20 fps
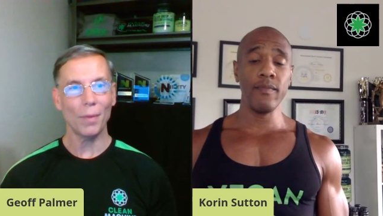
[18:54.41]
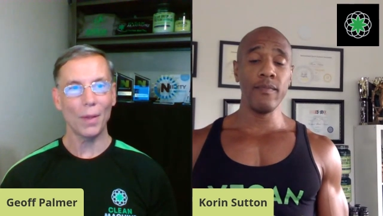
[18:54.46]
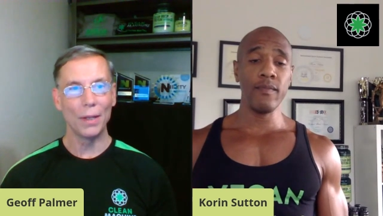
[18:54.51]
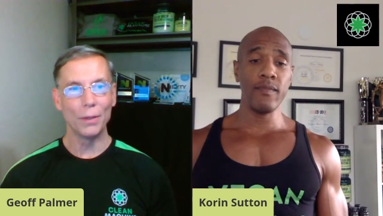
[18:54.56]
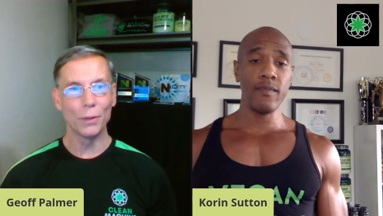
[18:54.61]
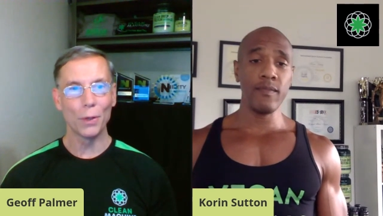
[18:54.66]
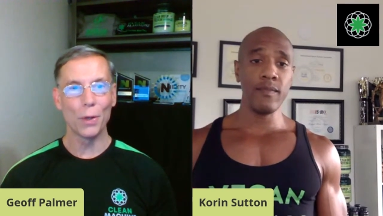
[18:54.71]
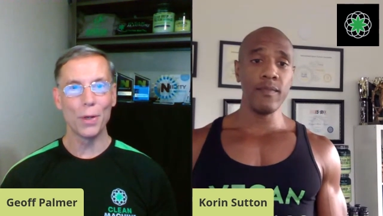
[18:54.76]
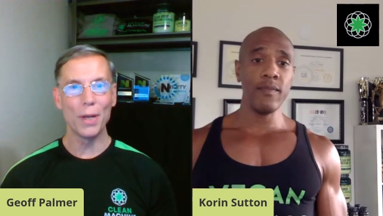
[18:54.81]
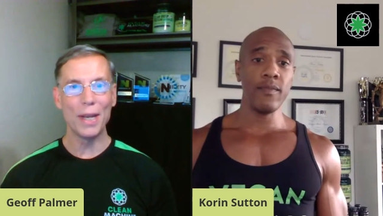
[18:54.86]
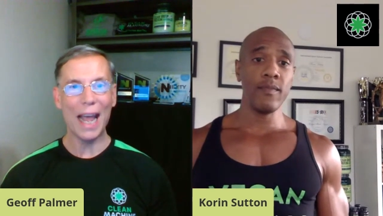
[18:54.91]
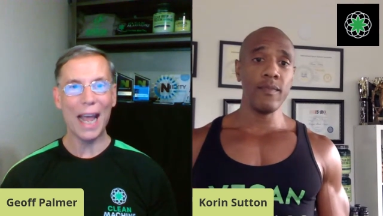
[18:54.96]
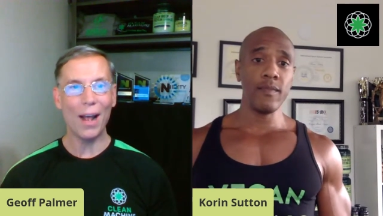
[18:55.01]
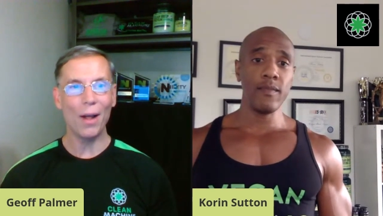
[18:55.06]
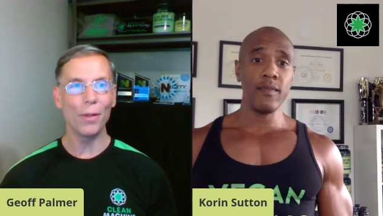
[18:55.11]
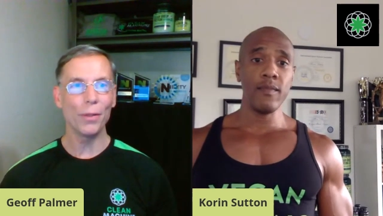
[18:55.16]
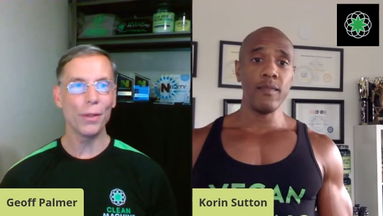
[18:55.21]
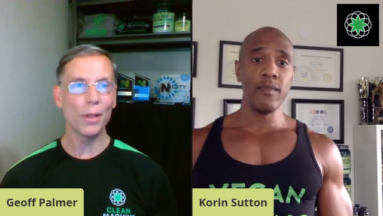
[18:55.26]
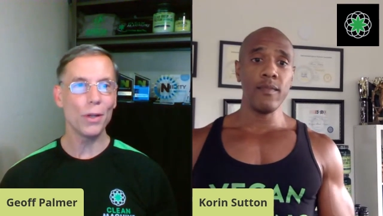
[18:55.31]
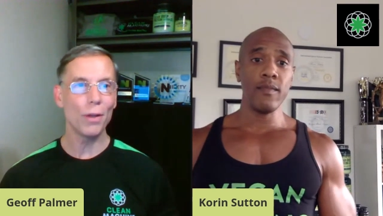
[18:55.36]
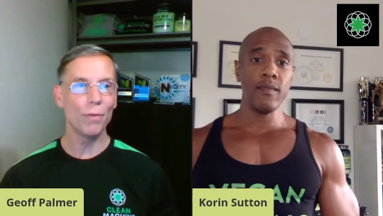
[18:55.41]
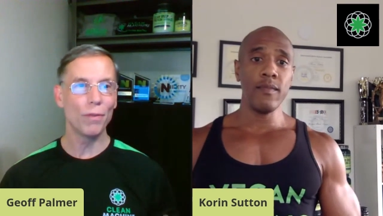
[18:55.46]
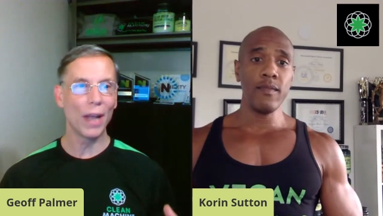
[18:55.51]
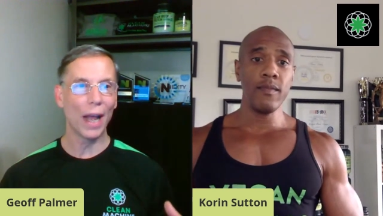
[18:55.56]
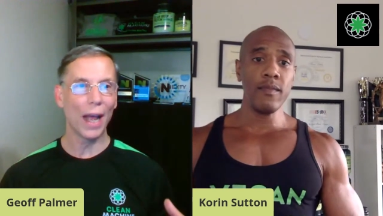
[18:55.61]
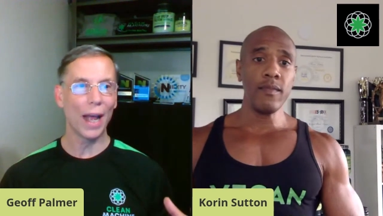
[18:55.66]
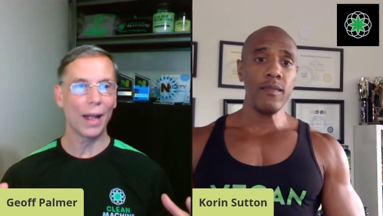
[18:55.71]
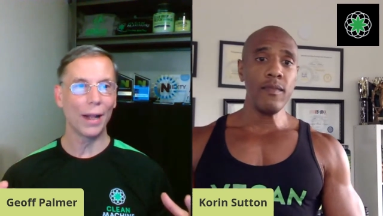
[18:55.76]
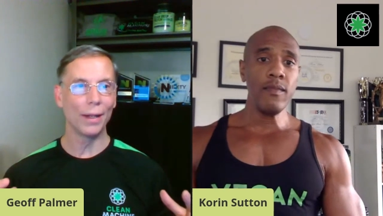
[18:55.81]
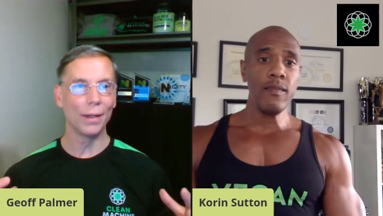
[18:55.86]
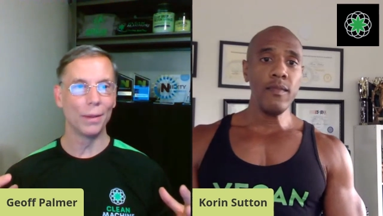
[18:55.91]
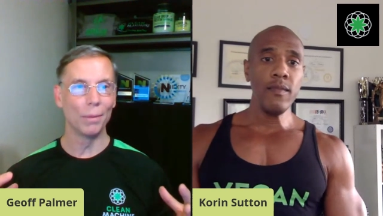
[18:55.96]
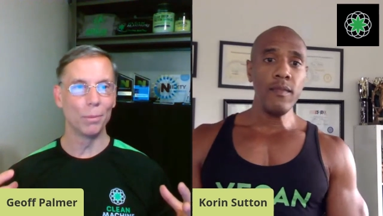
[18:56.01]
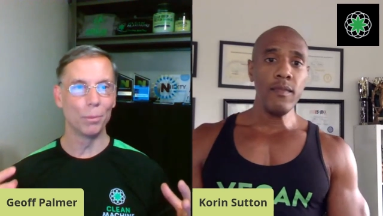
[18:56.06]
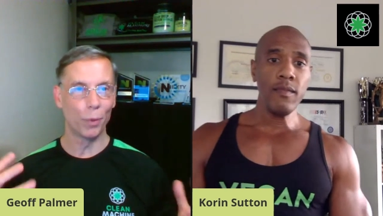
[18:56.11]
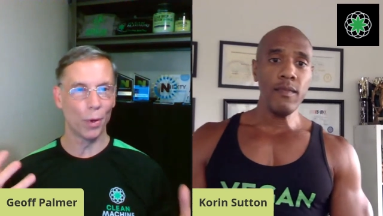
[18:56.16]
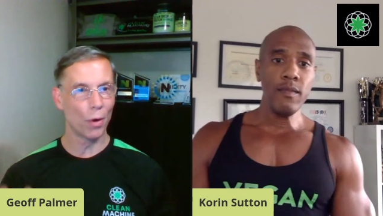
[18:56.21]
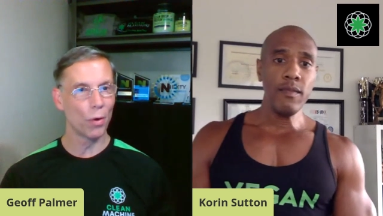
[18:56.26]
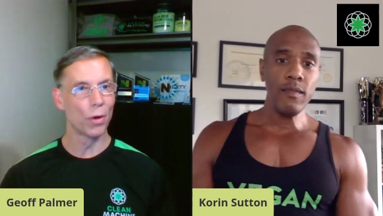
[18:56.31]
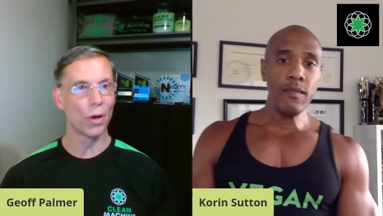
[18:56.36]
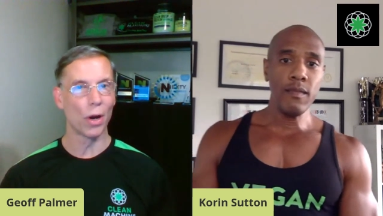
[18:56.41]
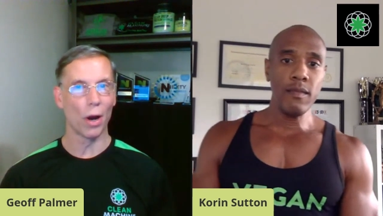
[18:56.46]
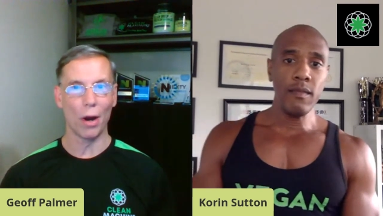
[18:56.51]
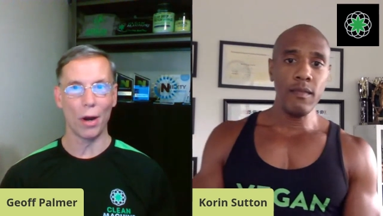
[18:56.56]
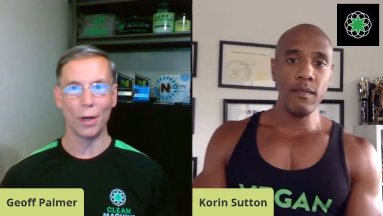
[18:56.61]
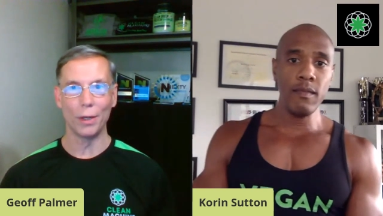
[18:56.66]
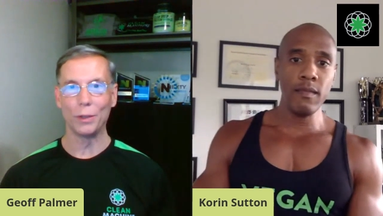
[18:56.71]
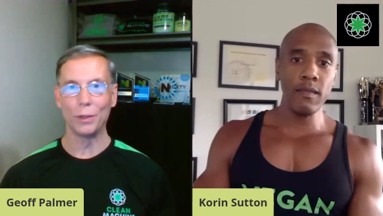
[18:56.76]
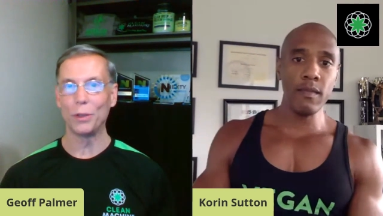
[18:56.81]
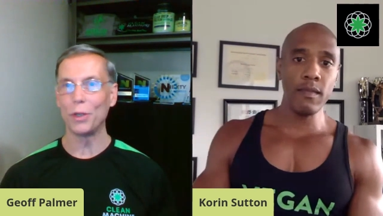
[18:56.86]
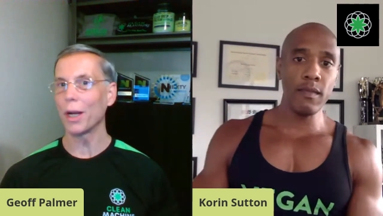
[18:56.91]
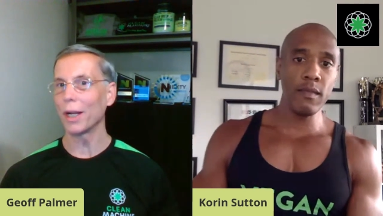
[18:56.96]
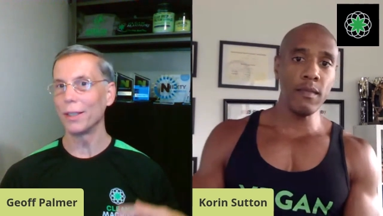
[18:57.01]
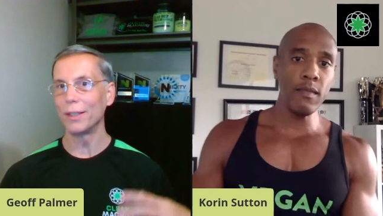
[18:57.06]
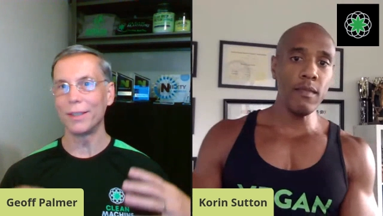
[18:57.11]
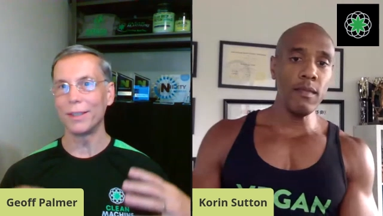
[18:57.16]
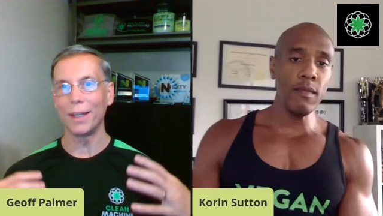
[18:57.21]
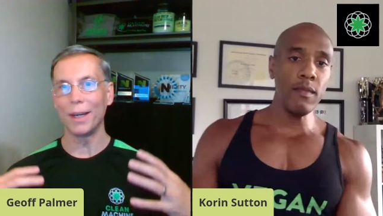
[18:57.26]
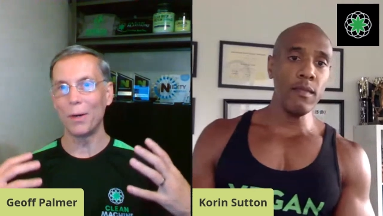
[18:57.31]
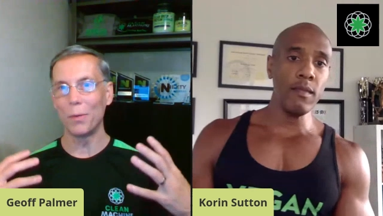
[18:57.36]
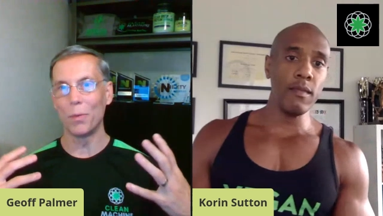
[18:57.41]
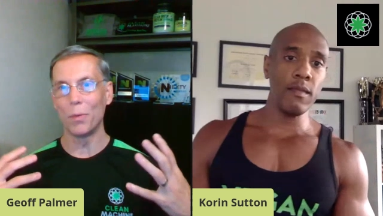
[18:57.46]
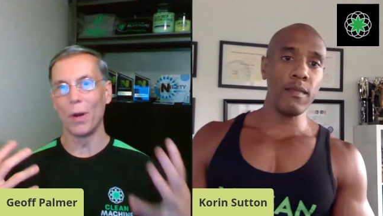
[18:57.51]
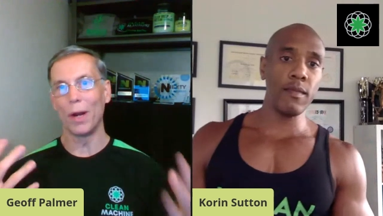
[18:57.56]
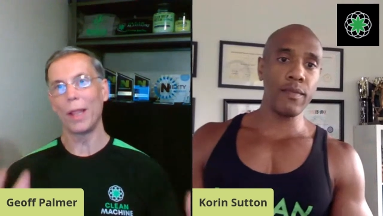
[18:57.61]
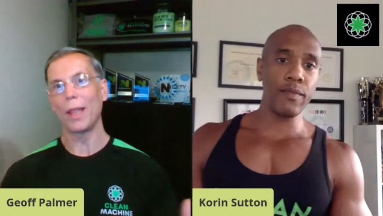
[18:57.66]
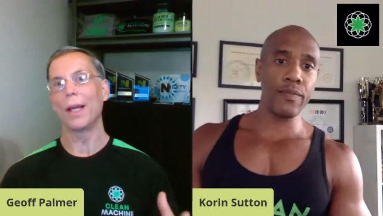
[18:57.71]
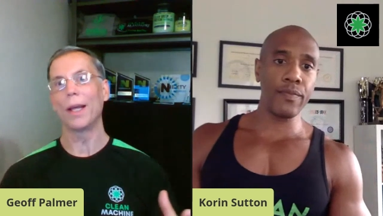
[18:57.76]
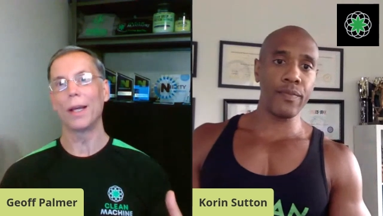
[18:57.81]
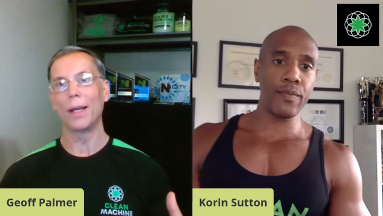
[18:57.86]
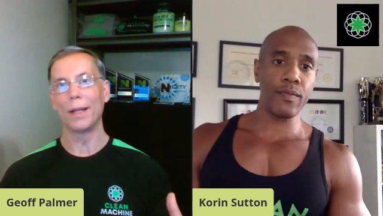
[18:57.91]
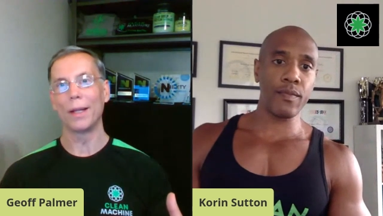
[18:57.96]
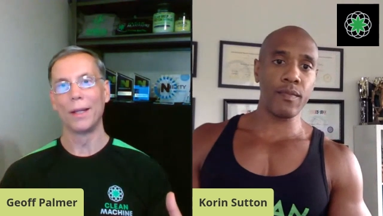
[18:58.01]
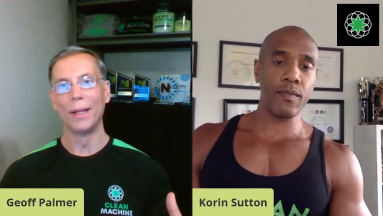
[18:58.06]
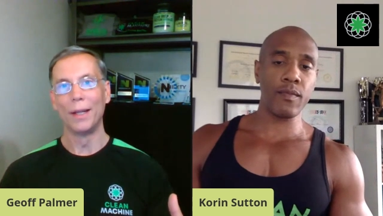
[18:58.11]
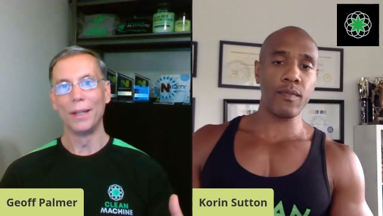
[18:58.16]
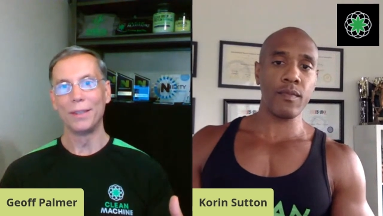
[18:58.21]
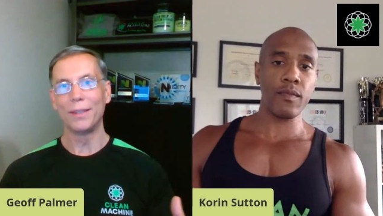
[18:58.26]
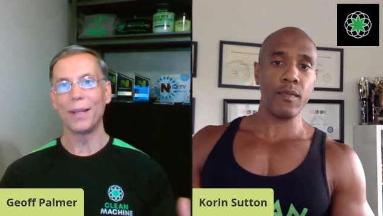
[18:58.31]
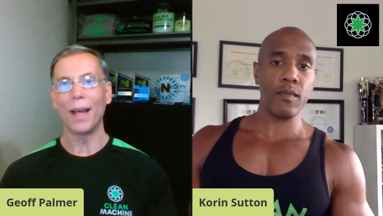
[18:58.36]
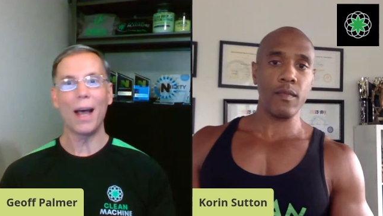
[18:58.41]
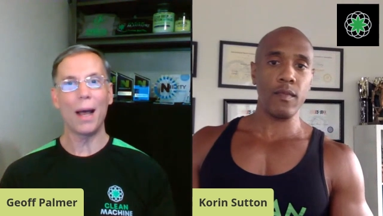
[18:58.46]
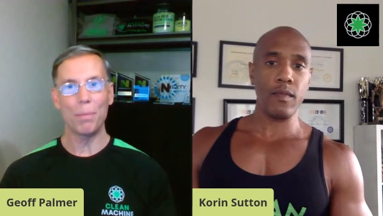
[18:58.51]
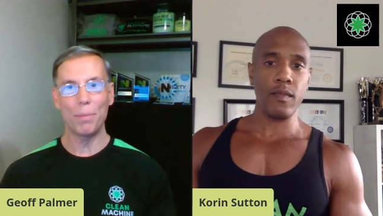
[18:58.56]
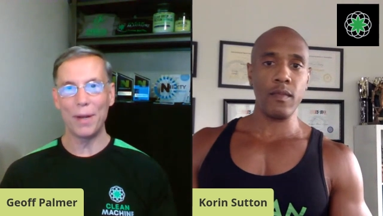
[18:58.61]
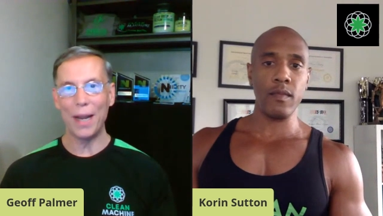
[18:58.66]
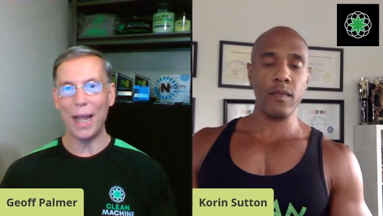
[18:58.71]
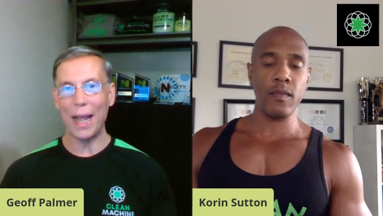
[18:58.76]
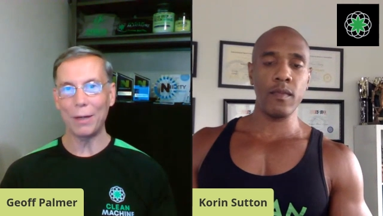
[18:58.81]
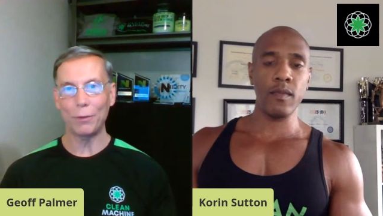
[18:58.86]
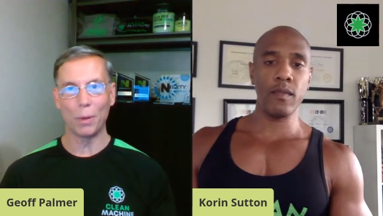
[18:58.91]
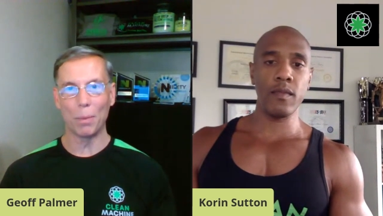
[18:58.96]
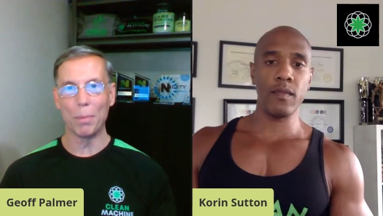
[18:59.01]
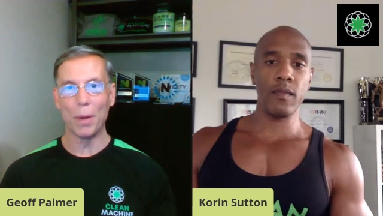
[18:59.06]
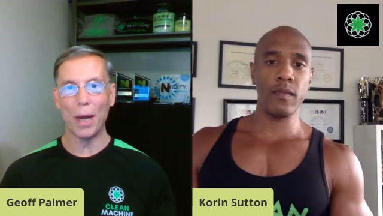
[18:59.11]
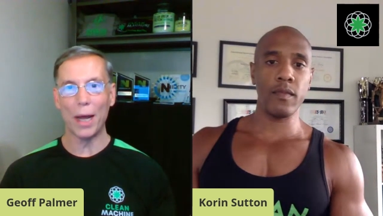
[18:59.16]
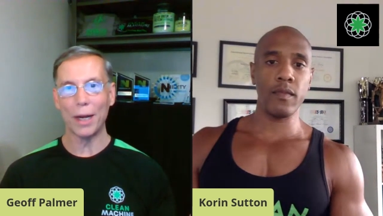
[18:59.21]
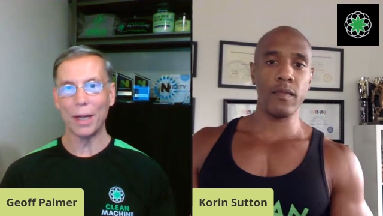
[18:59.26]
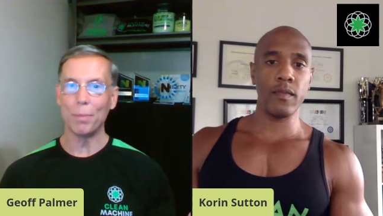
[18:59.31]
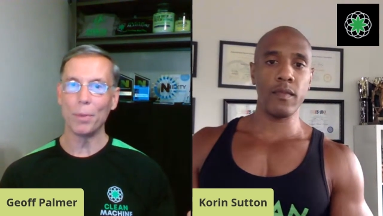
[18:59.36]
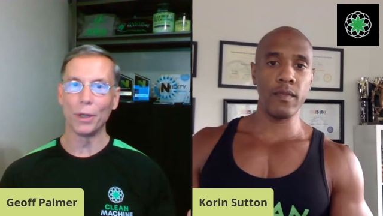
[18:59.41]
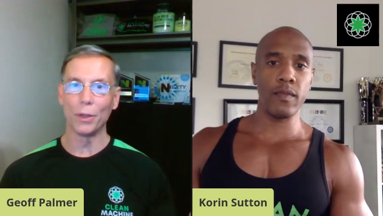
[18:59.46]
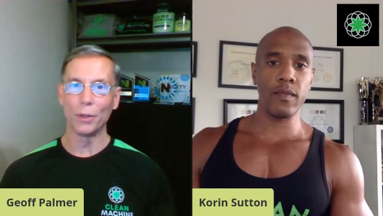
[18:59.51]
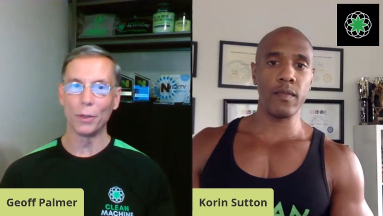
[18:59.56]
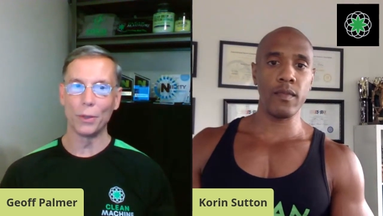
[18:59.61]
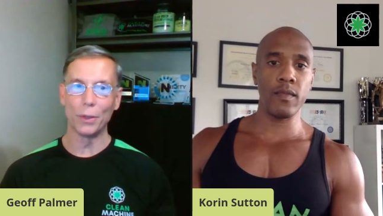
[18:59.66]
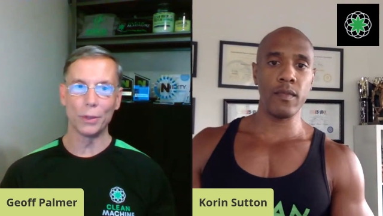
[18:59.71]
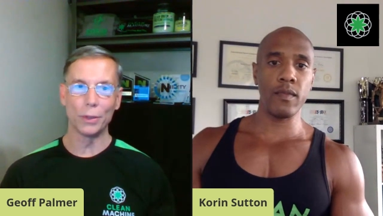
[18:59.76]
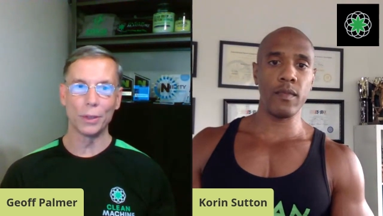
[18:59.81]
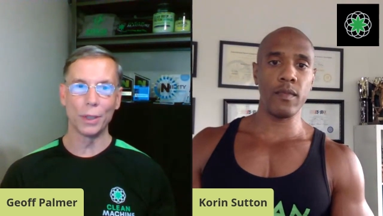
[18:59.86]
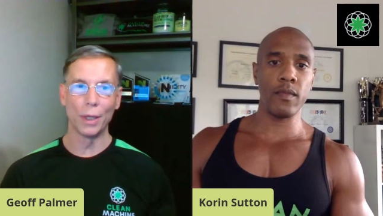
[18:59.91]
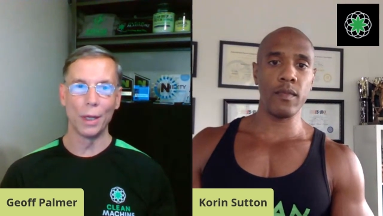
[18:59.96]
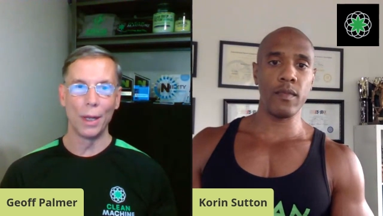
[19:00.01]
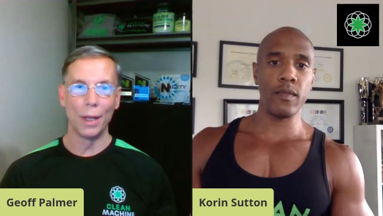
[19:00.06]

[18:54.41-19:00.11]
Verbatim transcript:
Speaker 1: so now that you've got pro cards, you're considered one of the top natural bodybuilders